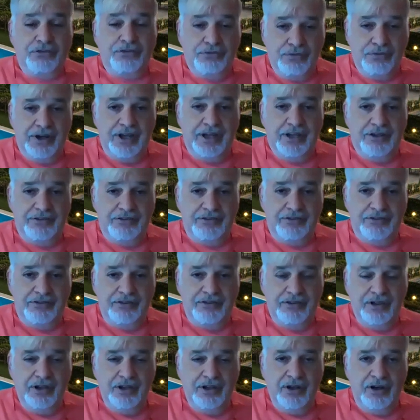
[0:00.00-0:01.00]
the
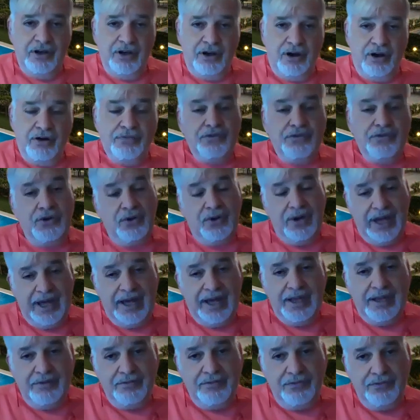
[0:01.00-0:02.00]
stress of your
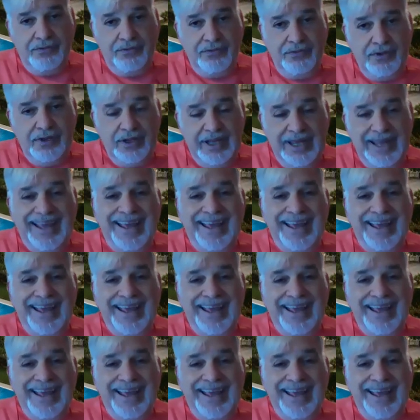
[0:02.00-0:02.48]
life